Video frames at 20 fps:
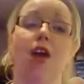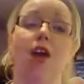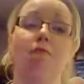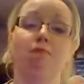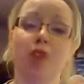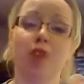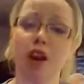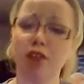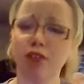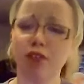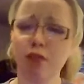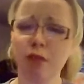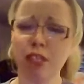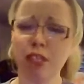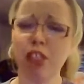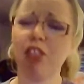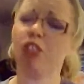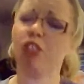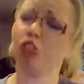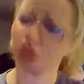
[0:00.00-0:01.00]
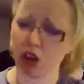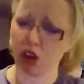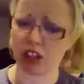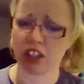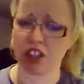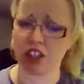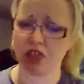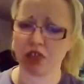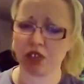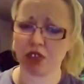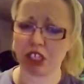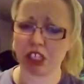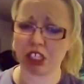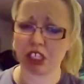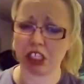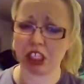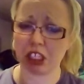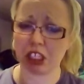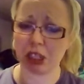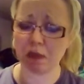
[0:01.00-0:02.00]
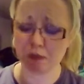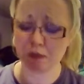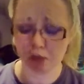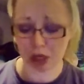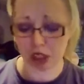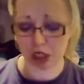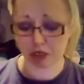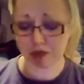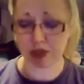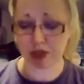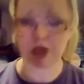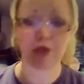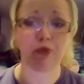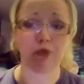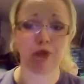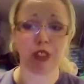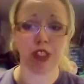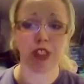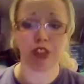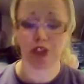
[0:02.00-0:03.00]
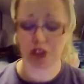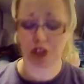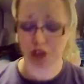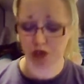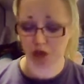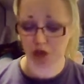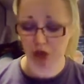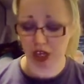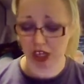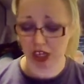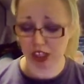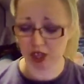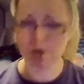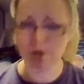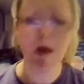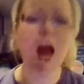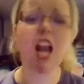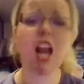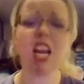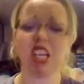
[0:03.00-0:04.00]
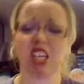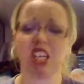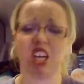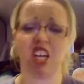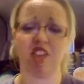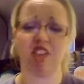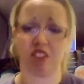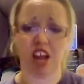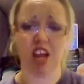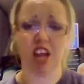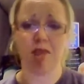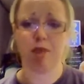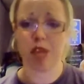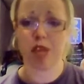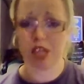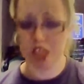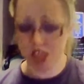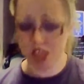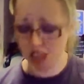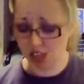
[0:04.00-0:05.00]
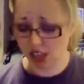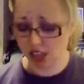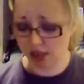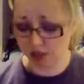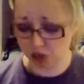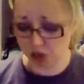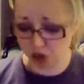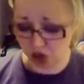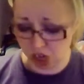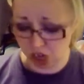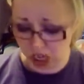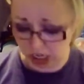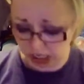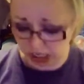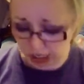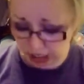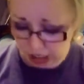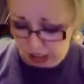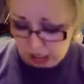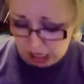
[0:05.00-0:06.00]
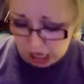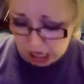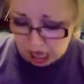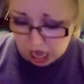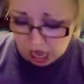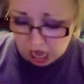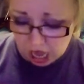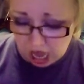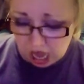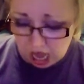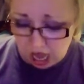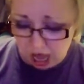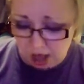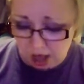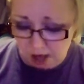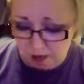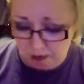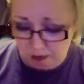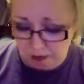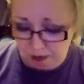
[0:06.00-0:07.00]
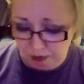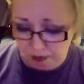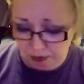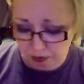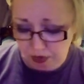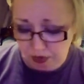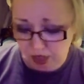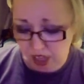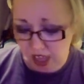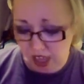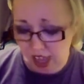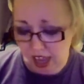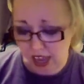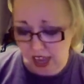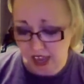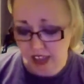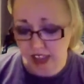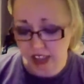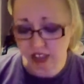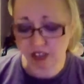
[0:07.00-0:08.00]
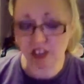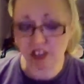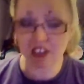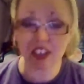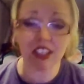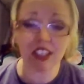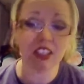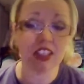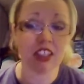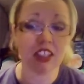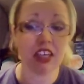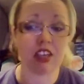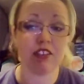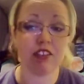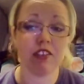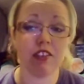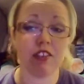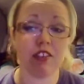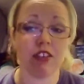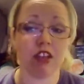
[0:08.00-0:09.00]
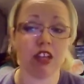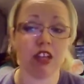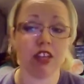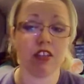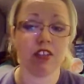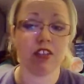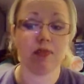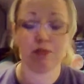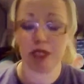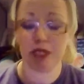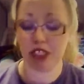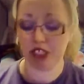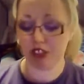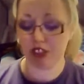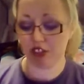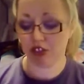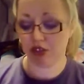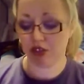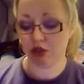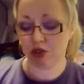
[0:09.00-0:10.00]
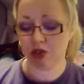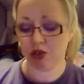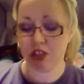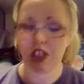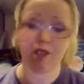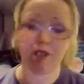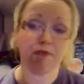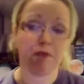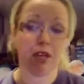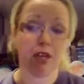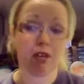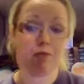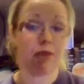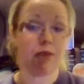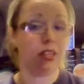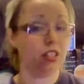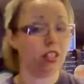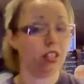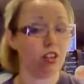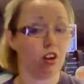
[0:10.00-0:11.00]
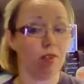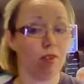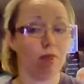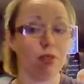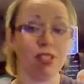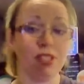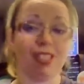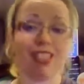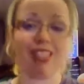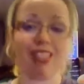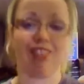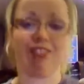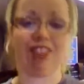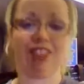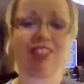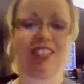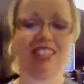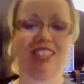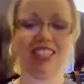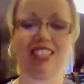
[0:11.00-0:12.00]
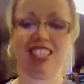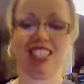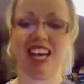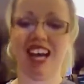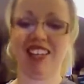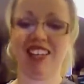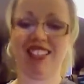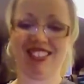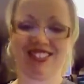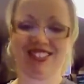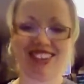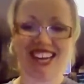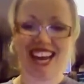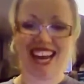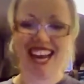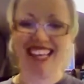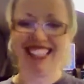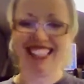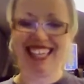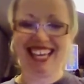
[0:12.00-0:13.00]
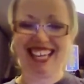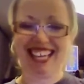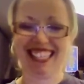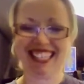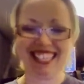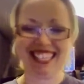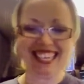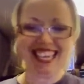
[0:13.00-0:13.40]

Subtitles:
Preferably constructive criticism, but feel free to completely flame me if you'd like. And if there's anything else you'd like me to give my opinion on, particularly if it's Ninja Turtle related,